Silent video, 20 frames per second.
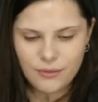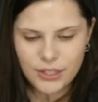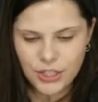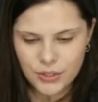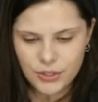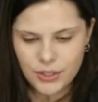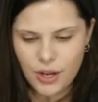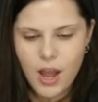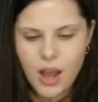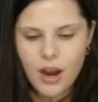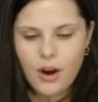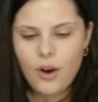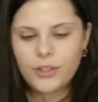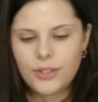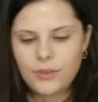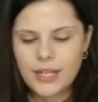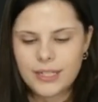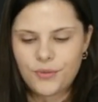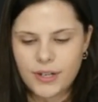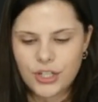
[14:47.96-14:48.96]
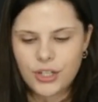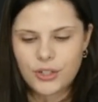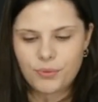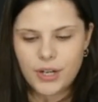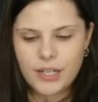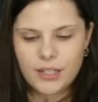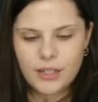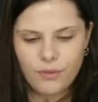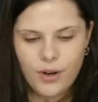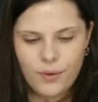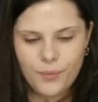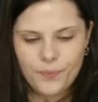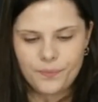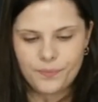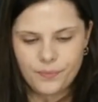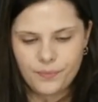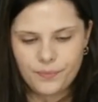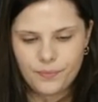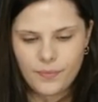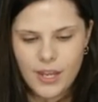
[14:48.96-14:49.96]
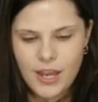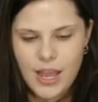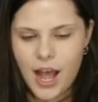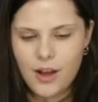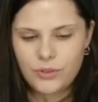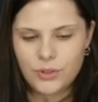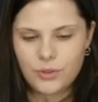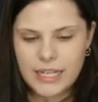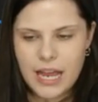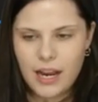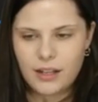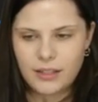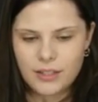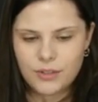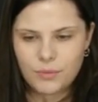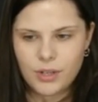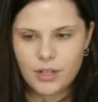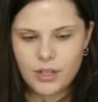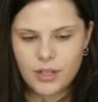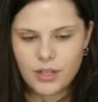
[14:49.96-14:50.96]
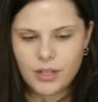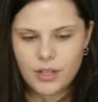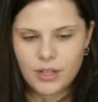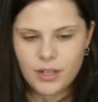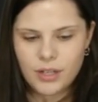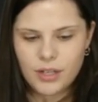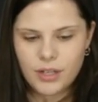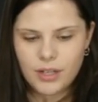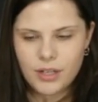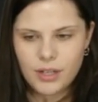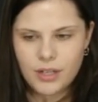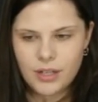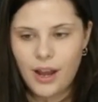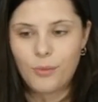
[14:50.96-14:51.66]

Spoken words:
Inspired by the boxes analogy.